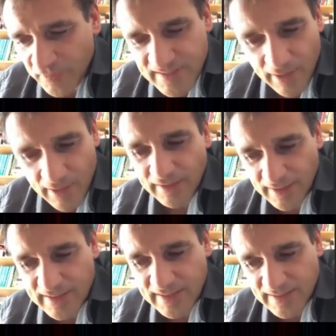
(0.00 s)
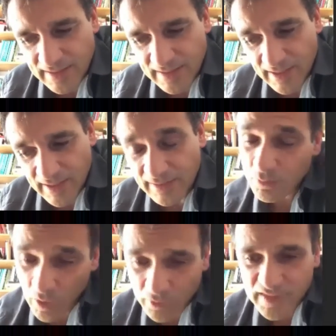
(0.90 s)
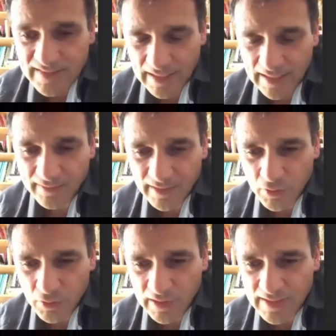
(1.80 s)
characteristics and one of his talents, actually.